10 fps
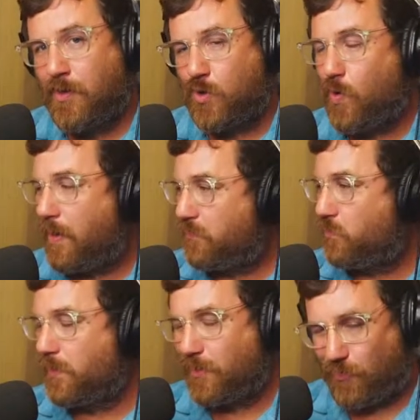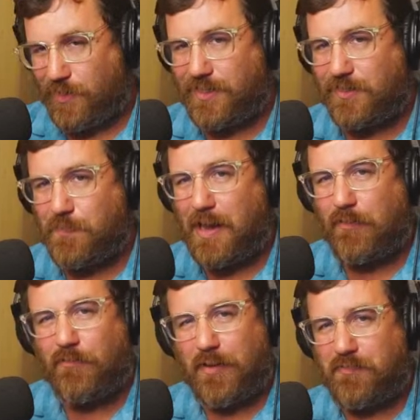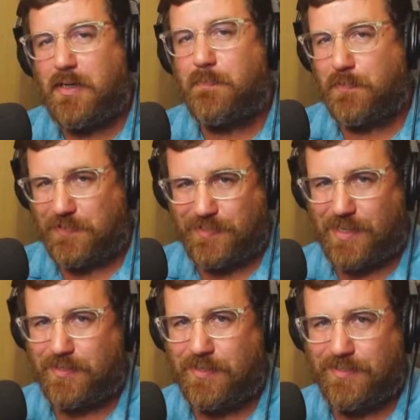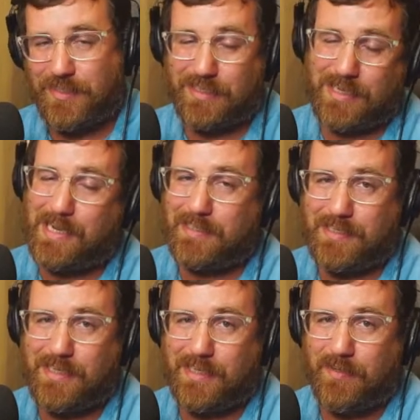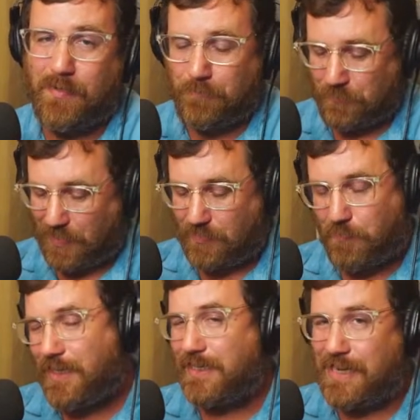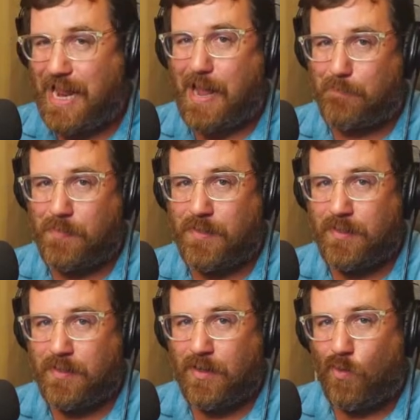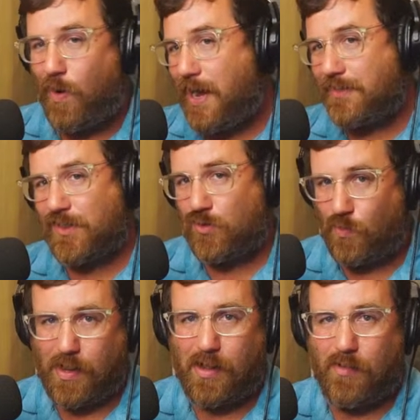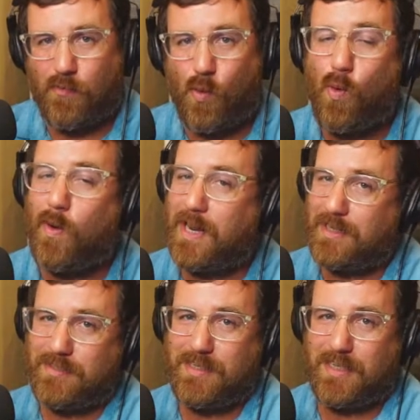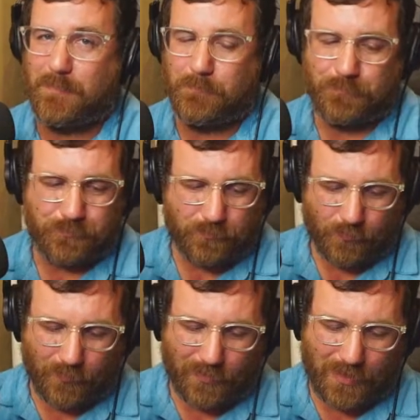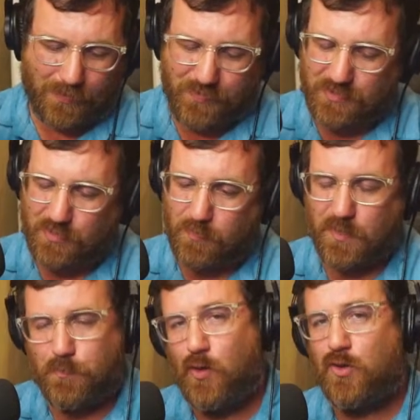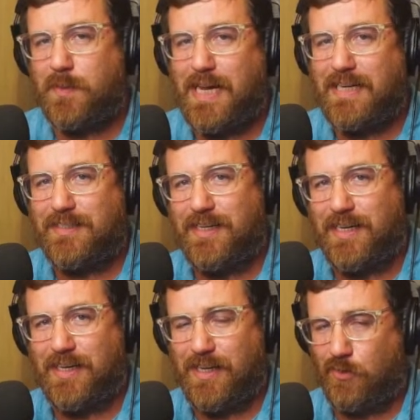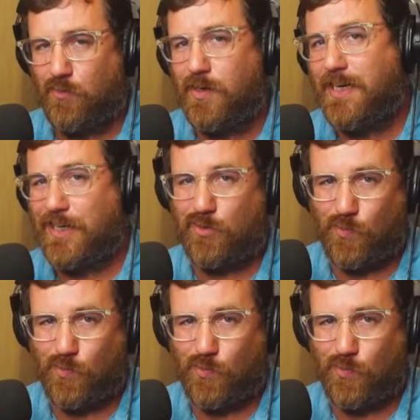you have to increase by 50% to get to 18 that's a big gap why is it 12 or 18? And if a system is supposed to be 18 and is running at